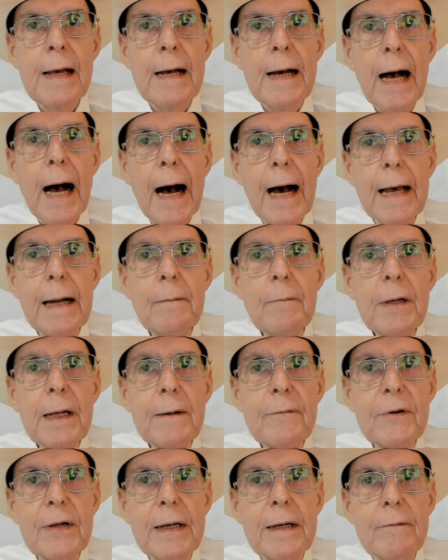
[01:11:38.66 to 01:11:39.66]

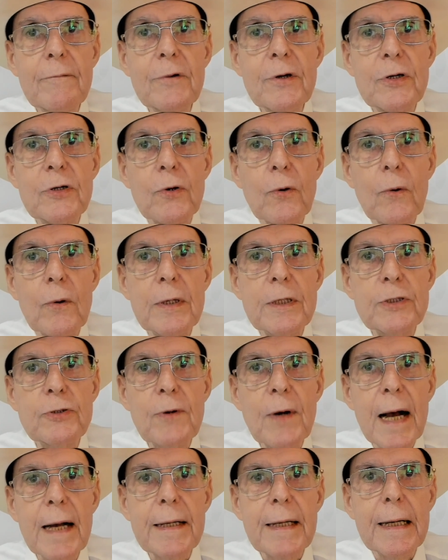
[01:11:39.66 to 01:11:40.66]
Item-level inventory
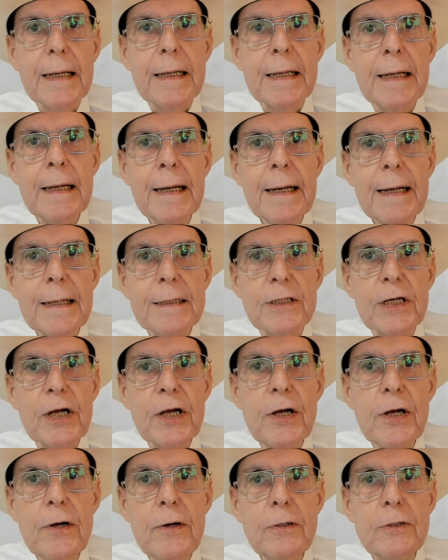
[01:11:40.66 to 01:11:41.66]
tracking is a
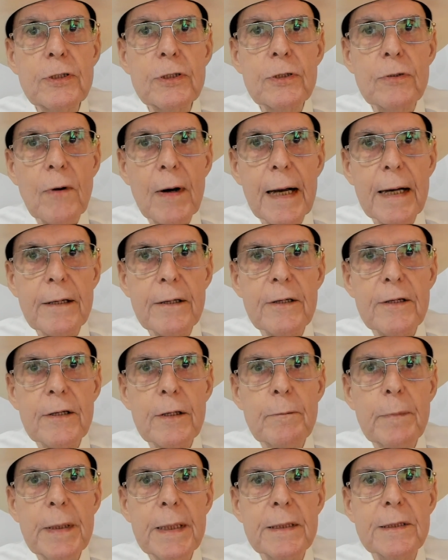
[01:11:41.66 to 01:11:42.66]
huge threat to
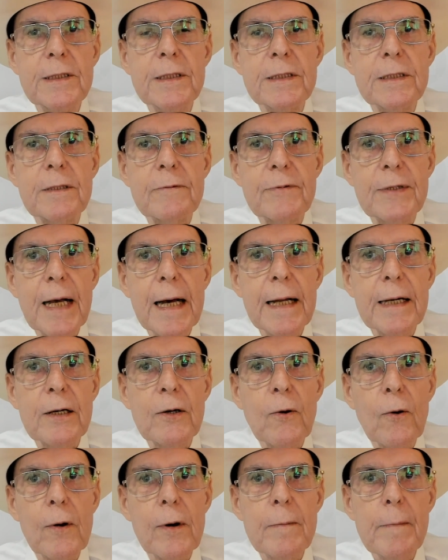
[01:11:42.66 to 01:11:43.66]
the business of
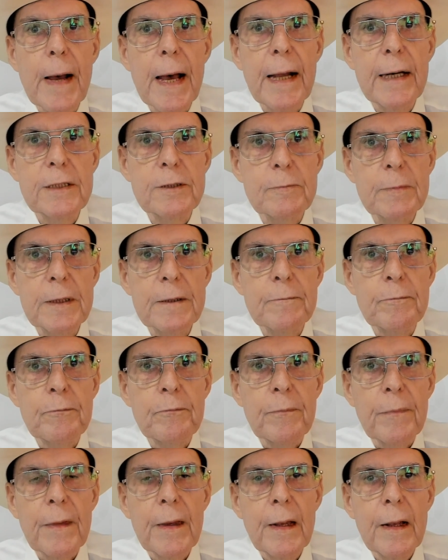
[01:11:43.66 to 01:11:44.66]
category management.
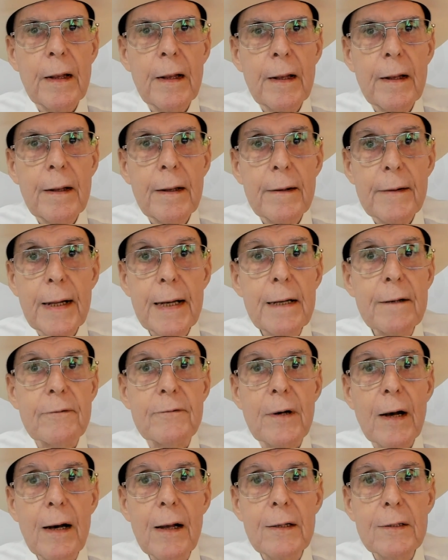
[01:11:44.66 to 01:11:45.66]
They
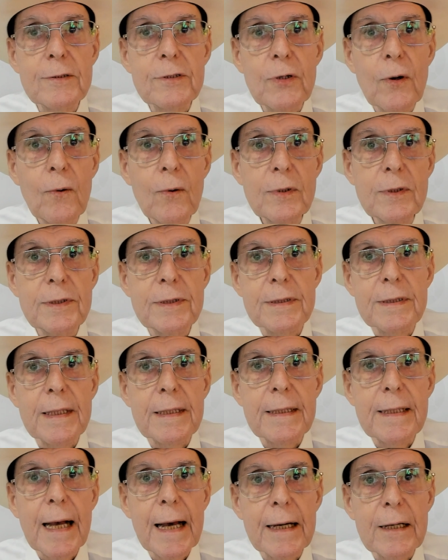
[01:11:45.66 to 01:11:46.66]
have college courses
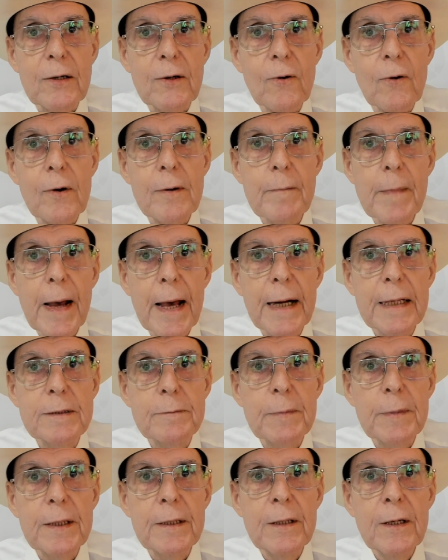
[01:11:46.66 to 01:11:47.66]
in category
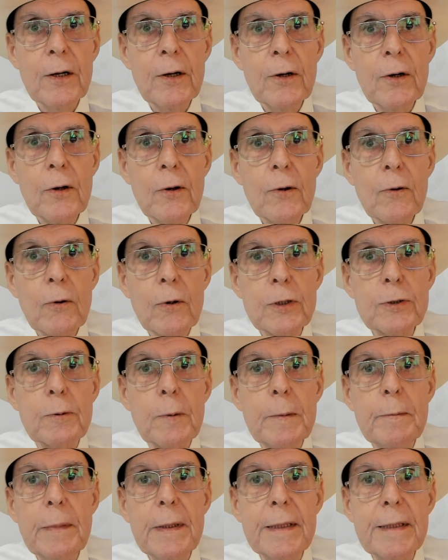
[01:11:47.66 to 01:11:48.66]
management, which
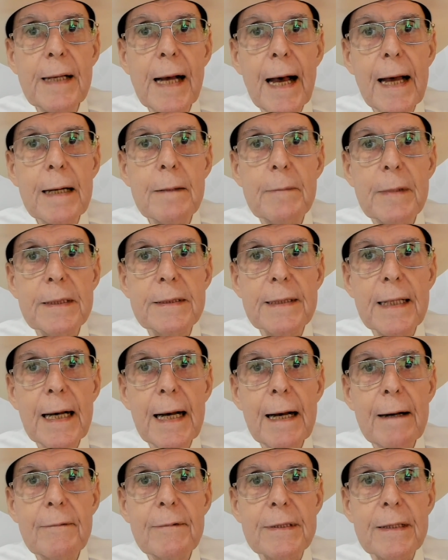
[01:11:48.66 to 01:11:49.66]
would be tantamount to
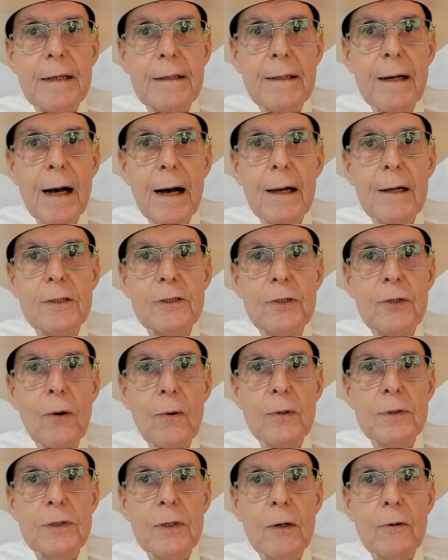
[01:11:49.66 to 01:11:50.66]
having a college
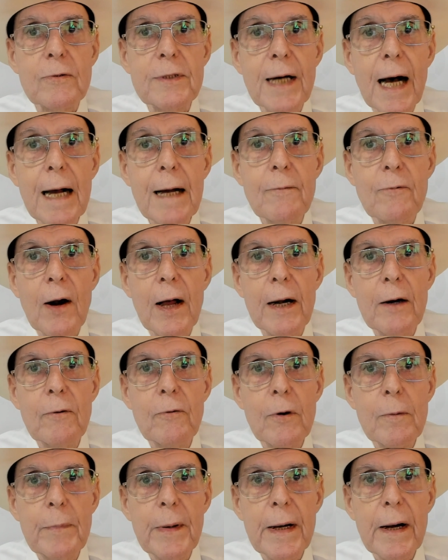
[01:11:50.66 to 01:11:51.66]
course on typewriter
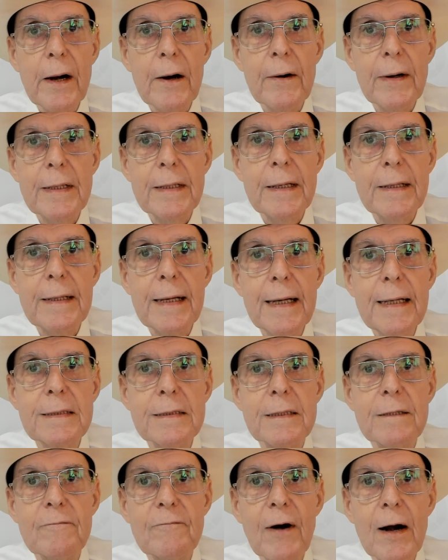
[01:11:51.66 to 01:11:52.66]
repair in
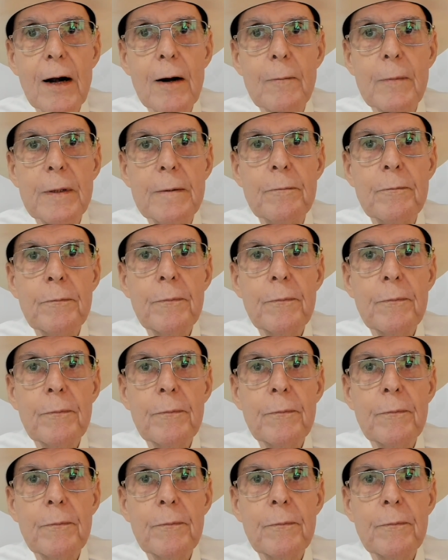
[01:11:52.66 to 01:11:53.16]
today's environment.